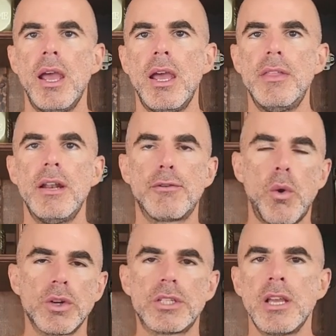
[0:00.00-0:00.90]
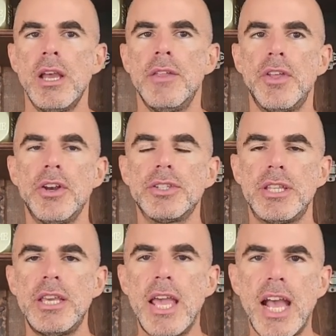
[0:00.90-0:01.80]
And then, of course, there's
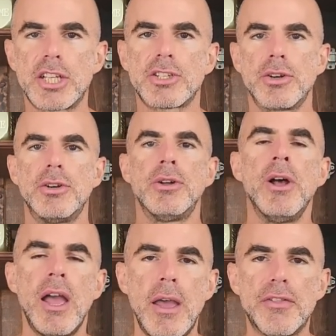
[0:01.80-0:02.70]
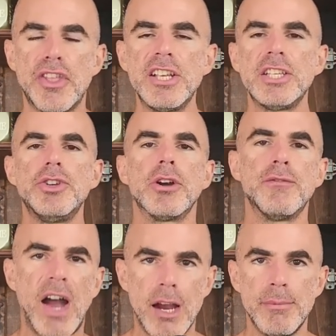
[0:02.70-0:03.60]
the external things in your
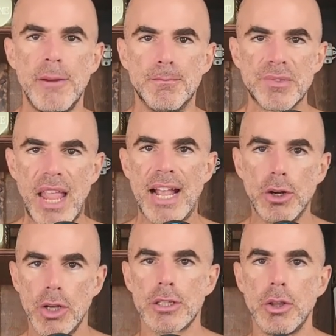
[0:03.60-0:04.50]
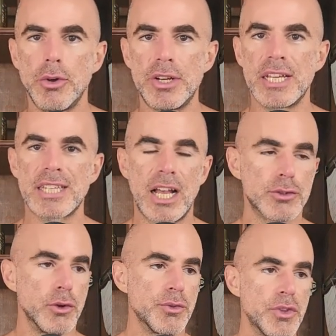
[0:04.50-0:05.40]
environment that can also lower your
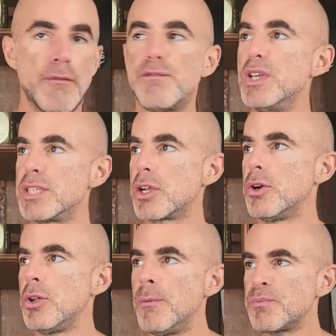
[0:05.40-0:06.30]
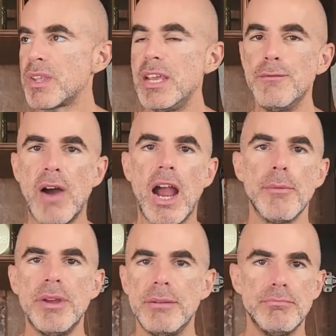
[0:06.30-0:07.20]
testosterone. The physical
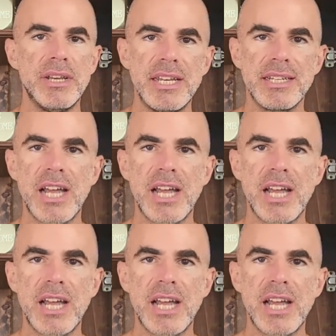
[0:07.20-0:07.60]
environment, meaning